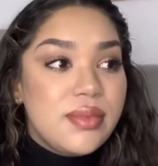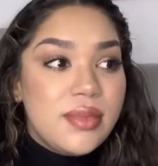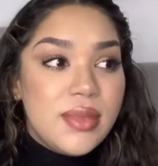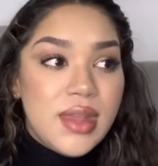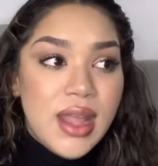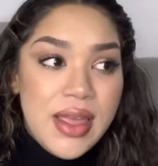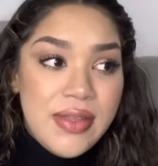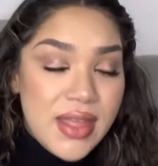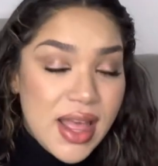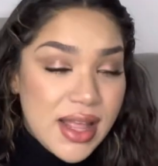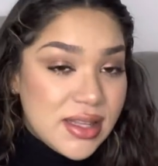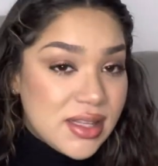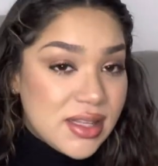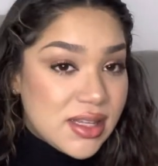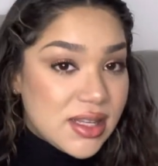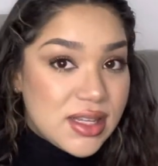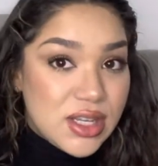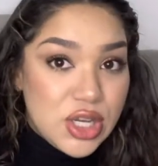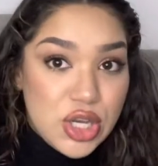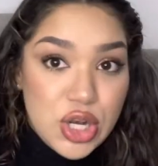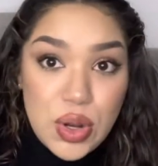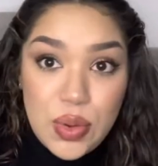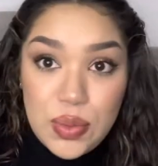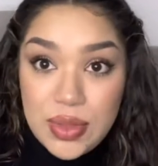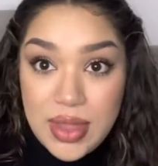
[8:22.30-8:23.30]
and that's, you
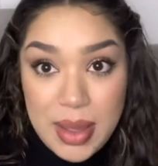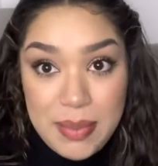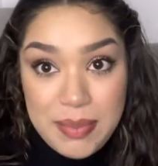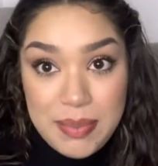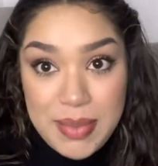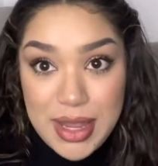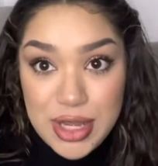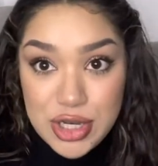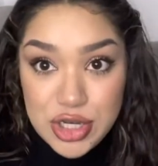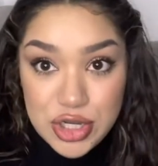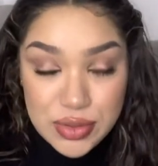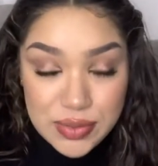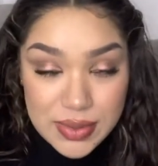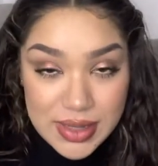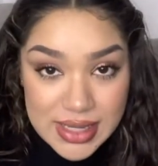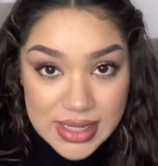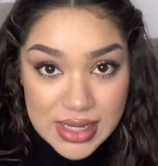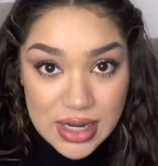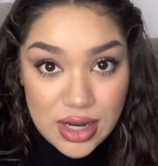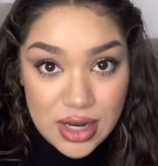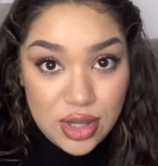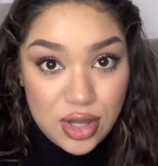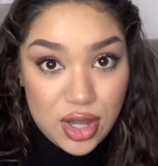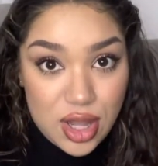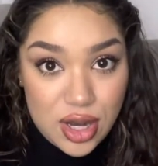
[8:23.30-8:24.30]
know, a major reason
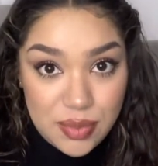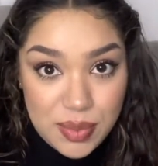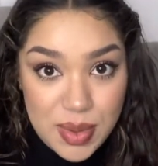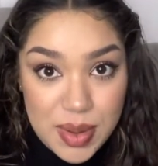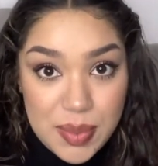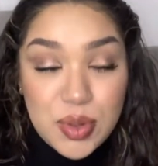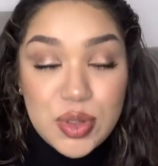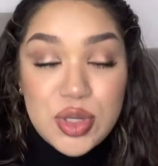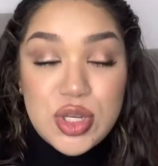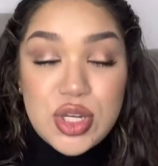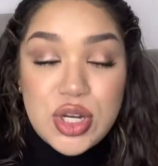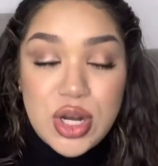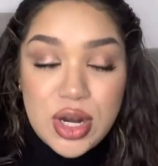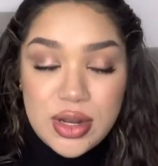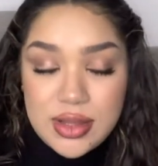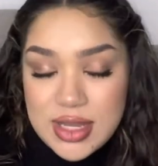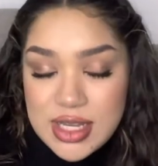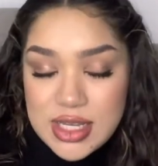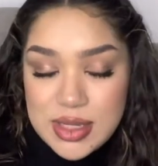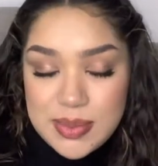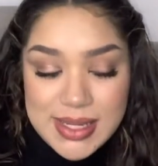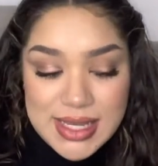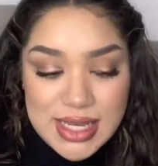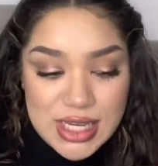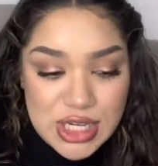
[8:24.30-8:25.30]
a lot of people start this
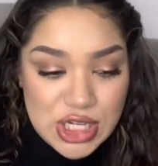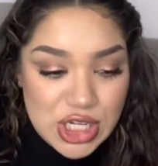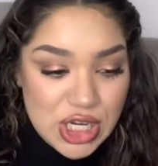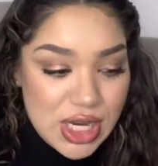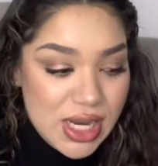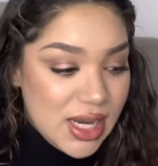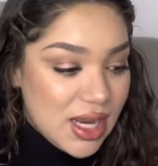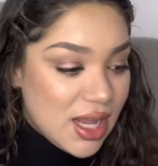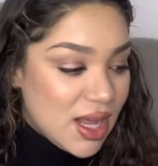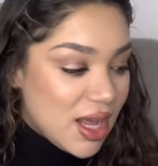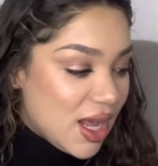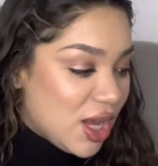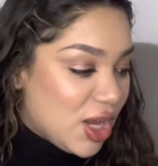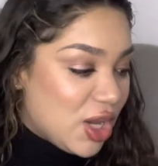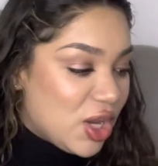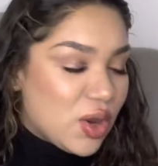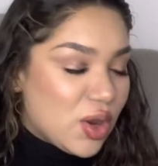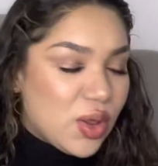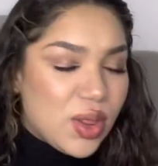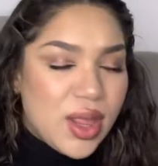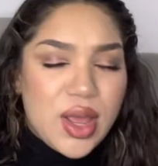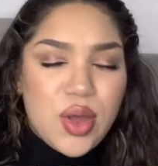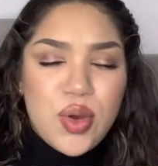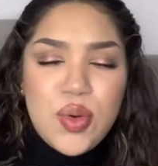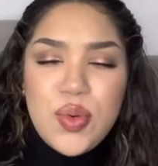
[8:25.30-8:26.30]
position. You know,
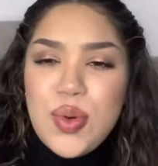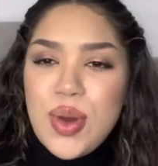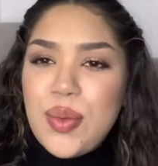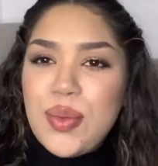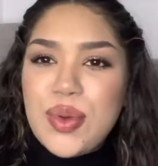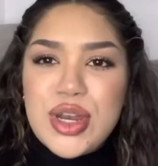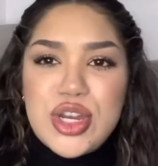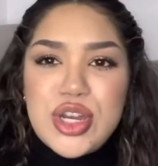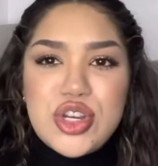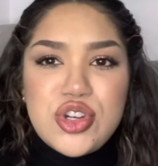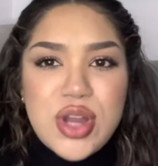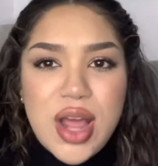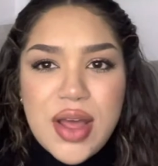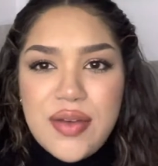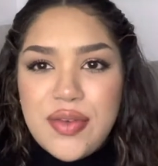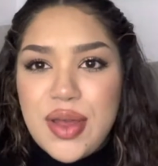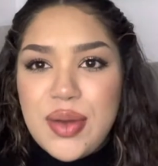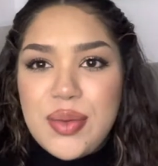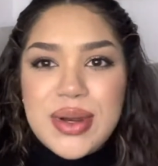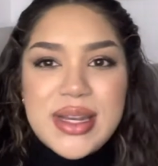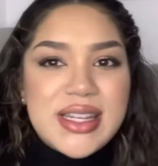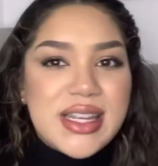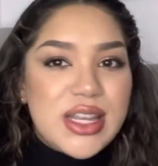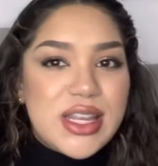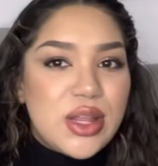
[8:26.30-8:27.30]
like, oh, I want to travel, I
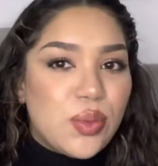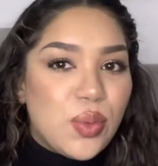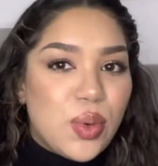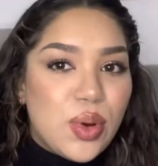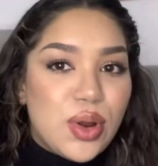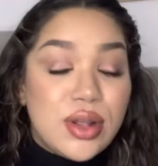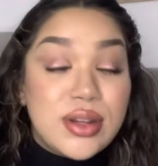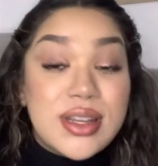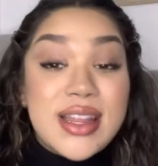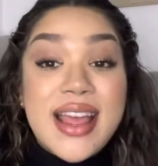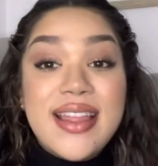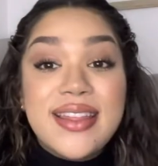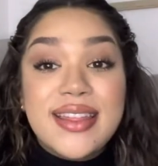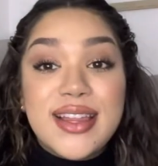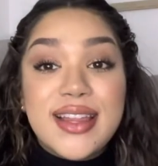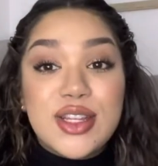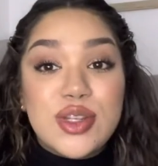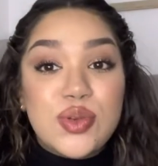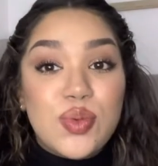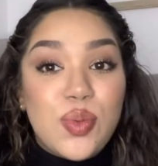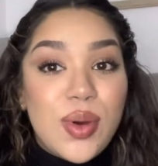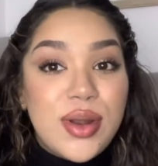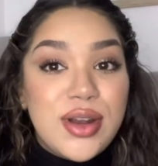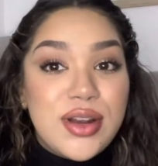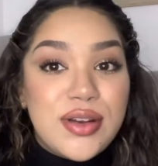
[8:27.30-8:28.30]
want to see the world. That's
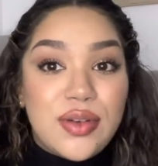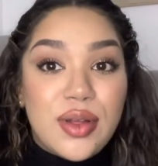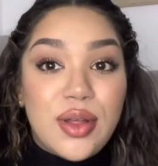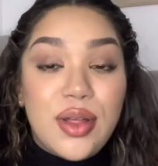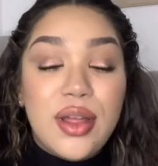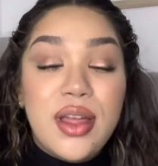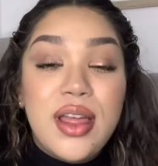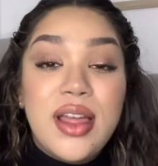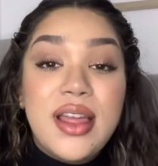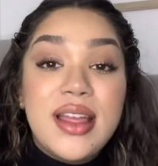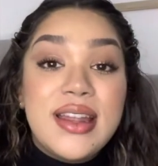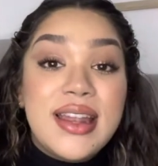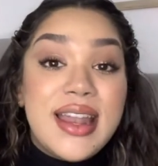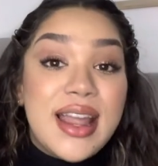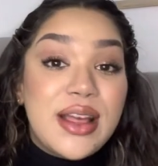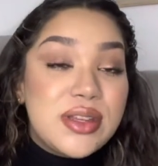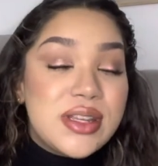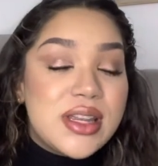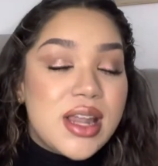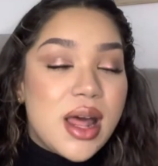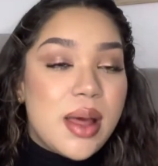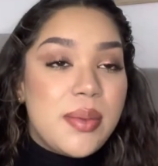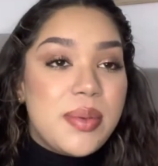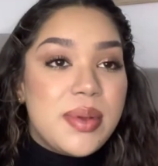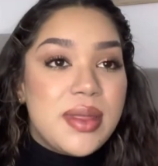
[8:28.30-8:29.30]
wonderful. Now
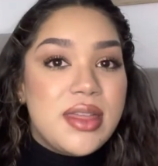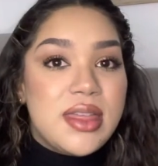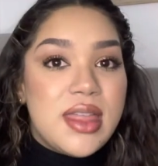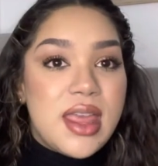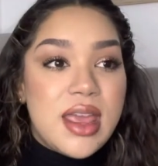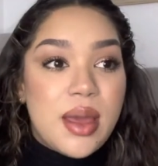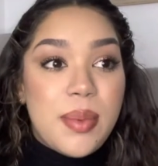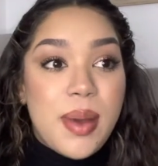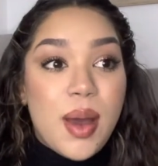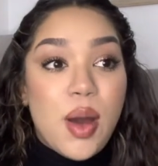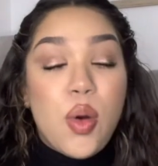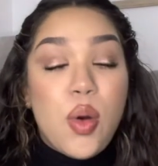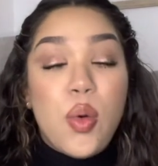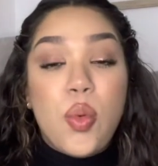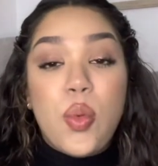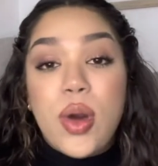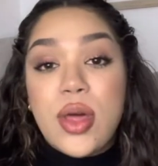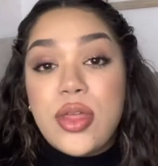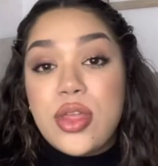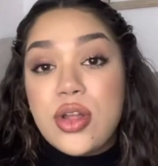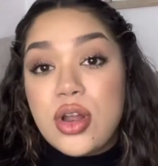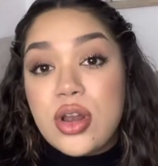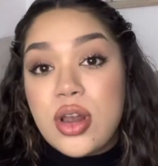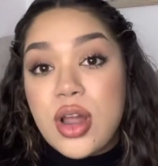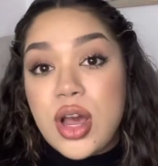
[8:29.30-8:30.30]
stop and think about
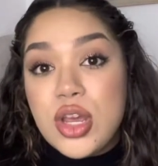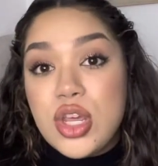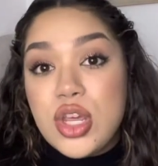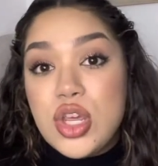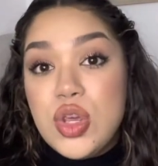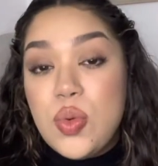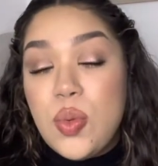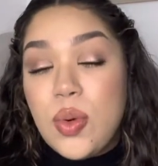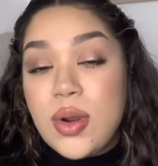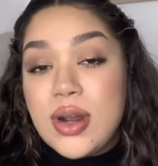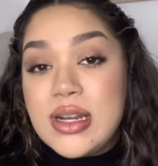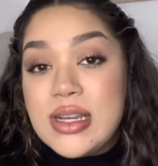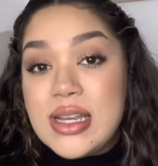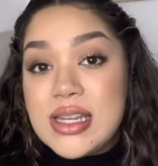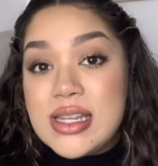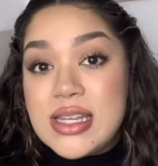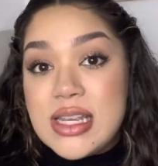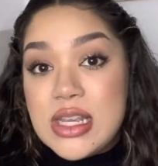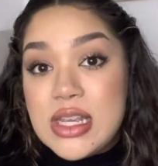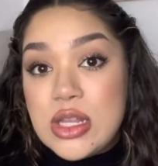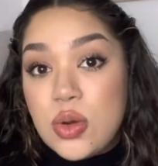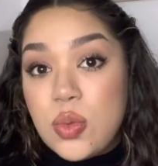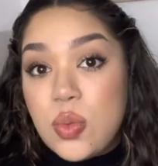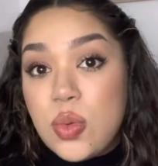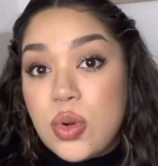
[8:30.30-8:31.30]
whether or not you wanted to see
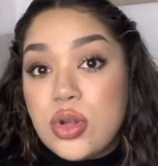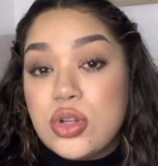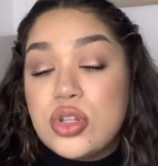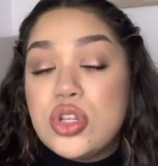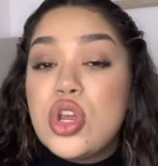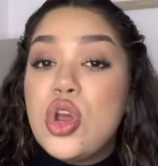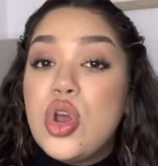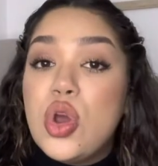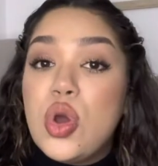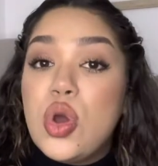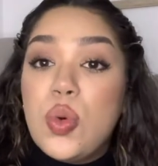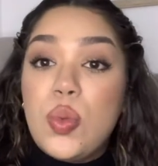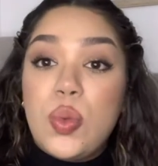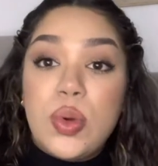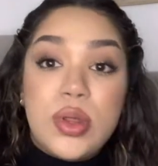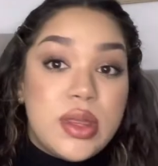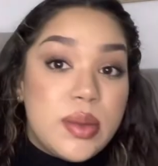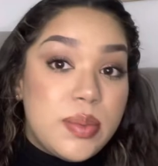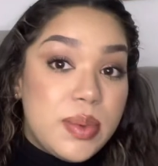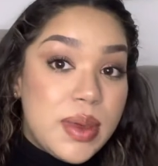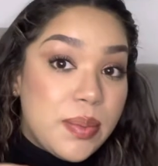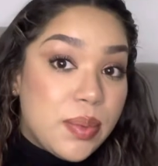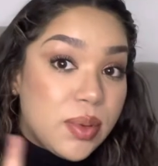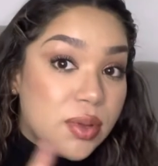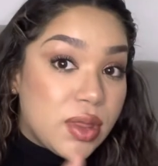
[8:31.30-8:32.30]
the world with the
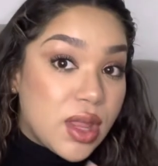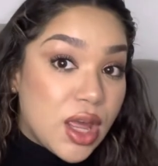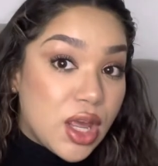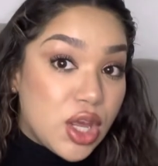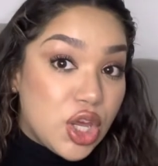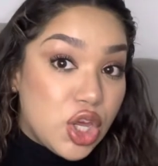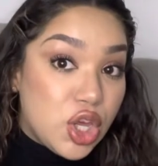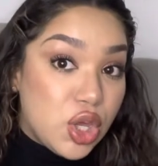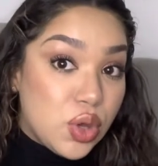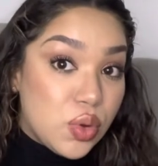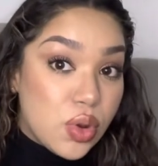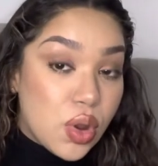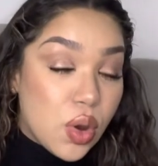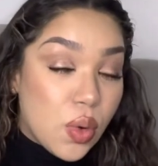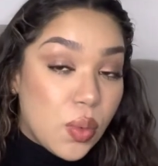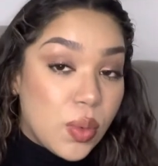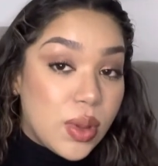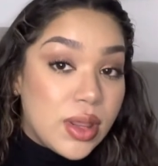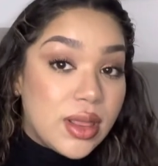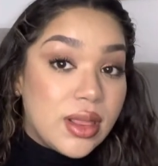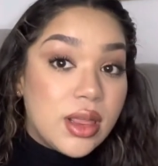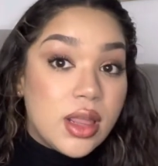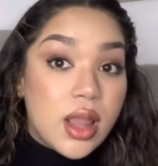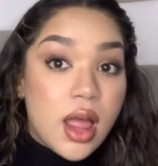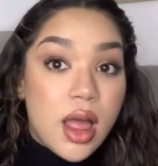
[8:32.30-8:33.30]
people that you know
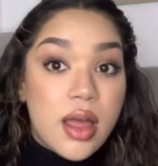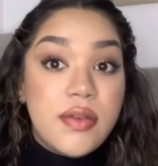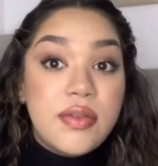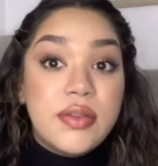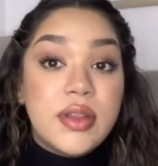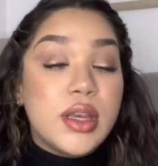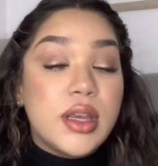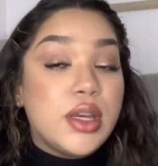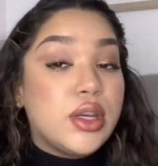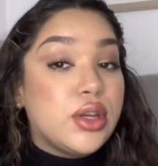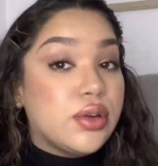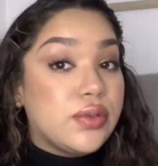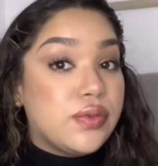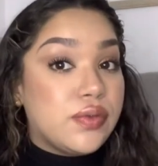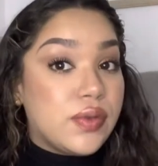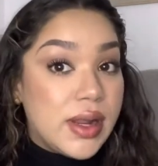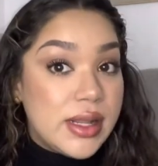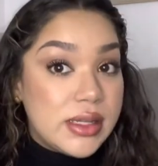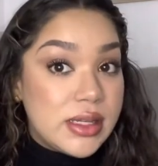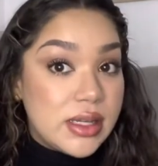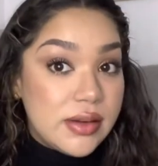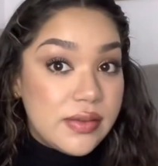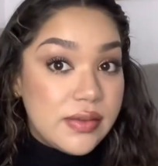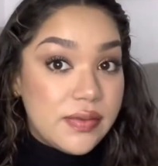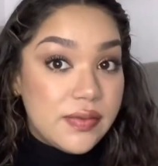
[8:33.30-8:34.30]
and love, like your friends
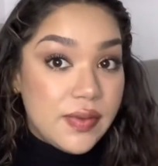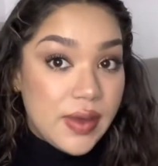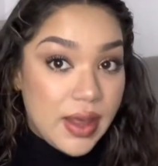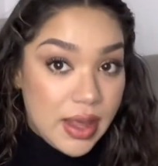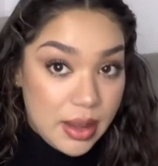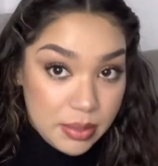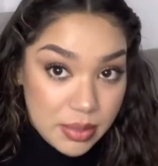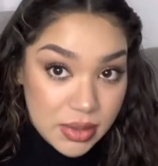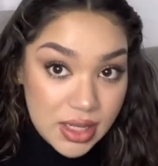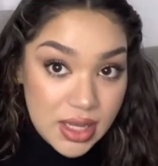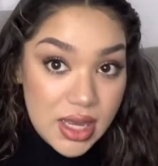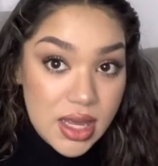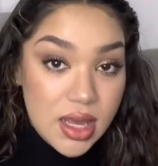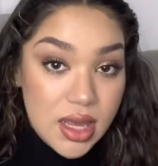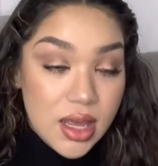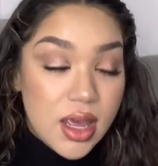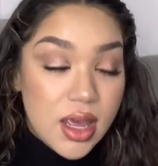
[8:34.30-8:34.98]
and family,